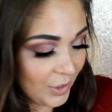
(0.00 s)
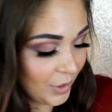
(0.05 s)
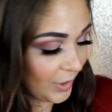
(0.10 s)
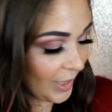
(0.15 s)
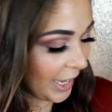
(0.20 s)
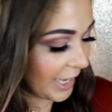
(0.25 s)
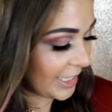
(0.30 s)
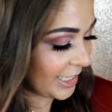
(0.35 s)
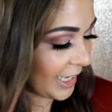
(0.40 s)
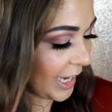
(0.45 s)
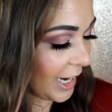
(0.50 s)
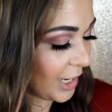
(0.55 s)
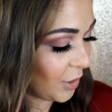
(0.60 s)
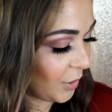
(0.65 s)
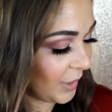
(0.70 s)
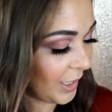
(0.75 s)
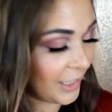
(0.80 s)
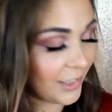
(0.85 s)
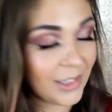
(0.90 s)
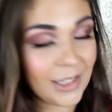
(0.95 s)
So that's, I
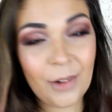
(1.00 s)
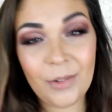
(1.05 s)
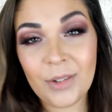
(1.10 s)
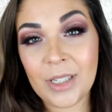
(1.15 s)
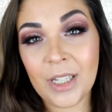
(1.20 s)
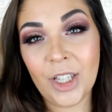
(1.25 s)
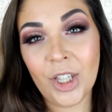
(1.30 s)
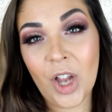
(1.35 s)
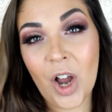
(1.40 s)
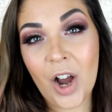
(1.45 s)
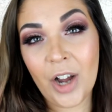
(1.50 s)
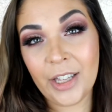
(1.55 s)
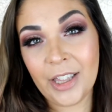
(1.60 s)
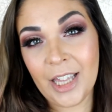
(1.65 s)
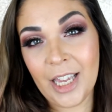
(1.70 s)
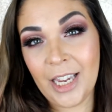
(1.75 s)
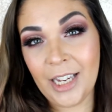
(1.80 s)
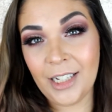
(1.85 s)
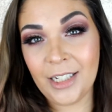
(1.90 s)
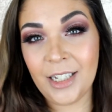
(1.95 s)
know that's, that was a long
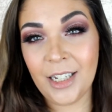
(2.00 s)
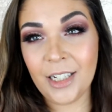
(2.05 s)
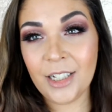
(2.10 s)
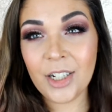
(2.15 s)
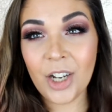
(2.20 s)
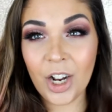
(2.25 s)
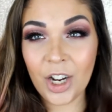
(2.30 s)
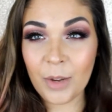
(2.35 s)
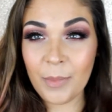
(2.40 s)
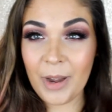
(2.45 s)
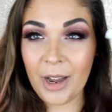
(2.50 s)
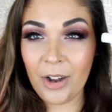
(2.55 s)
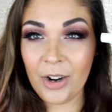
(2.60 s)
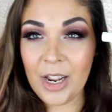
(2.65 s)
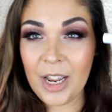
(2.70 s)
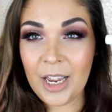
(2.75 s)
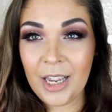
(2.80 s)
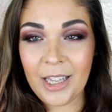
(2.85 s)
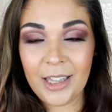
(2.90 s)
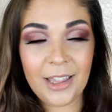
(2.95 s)
thing to talk about.
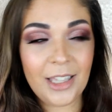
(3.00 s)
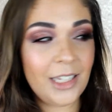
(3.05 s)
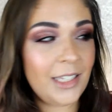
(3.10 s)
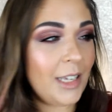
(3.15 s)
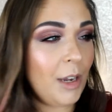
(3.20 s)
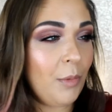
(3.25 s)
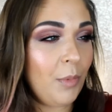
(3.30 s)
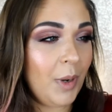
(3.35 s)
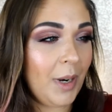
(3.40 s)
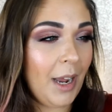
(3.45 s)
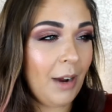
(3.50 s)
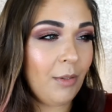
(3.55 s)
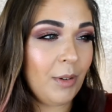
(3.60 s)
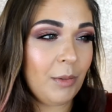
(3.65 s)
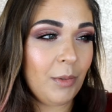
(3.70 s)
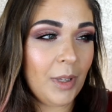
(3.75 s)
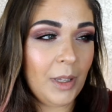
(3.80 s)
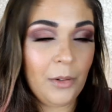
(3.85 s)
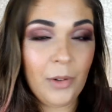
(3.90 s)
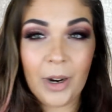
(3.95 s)
This, I, I
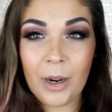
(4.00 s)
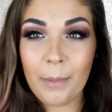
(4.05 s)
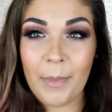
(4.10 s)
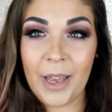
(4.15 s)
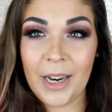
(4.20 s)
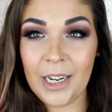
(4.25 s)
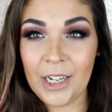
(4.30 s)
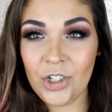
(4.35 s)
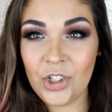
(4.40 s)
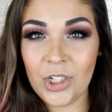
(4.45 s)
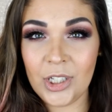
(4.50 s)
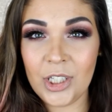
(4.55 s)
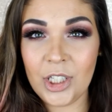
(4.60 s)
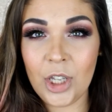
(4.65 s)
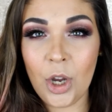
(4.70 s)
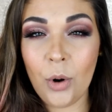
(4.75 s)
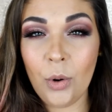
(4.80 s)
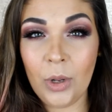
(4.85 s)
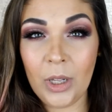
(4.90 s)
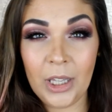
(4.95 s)
wouldn't really recommend it. It's just
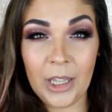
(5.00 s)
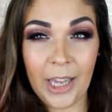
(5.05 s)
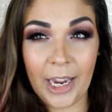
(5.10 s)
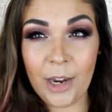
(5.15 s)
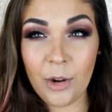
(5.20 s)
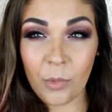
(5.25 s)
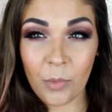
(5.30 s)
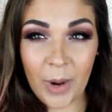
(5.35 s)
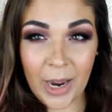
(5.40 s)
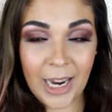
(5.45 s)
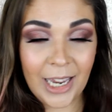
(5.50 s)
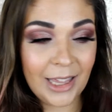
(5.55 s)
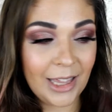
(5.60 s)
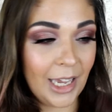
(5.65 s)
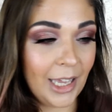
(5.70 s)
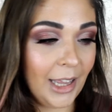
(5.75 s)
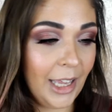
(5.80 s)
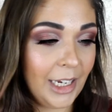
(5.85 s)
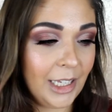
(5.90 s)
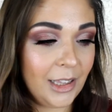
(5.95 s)
so lightweight
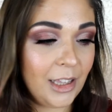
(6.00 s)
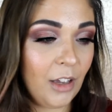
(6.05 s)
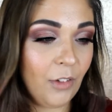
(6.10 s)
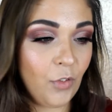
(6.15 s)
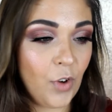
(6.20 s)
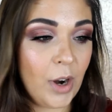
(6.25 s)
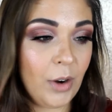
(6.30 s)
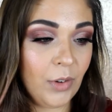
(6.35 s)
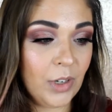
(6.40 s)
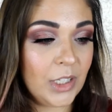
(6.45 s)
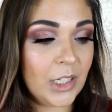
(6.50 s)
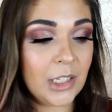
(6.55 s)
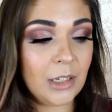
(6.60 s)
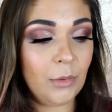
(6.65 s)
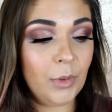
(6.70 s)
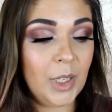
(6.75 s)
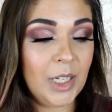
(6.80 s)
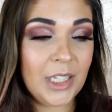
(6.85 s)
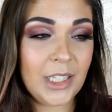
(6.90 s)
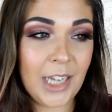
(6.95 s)
that like the fragrance doesn't
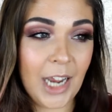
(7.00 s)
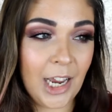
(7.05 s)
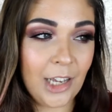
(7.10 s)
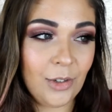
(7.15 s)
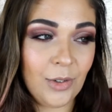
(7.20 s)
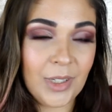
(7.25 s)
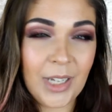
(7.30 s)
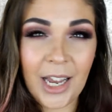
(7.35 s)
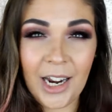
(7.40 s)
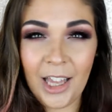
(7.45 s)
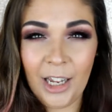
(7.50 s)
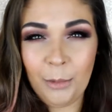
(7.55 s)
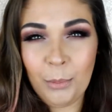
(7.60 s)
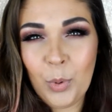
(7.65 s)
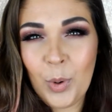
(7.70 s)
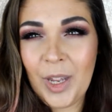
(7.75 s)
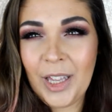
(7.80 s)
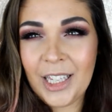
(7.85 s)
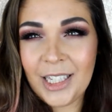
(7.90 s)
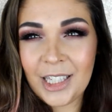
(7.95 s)
really stay, so it's kind of like
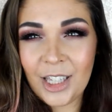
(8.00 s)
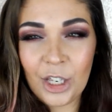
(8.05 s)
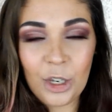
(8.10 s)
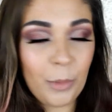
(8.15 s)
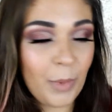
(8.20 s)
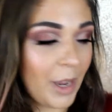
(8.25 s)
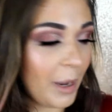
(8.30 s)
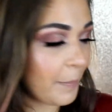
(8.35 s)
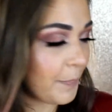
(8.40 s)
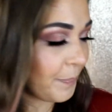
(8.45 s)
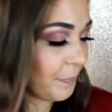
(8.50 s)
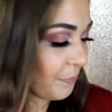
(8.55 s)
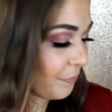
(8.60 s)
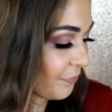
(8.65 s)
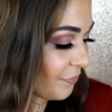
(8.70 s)
pointless a little bit.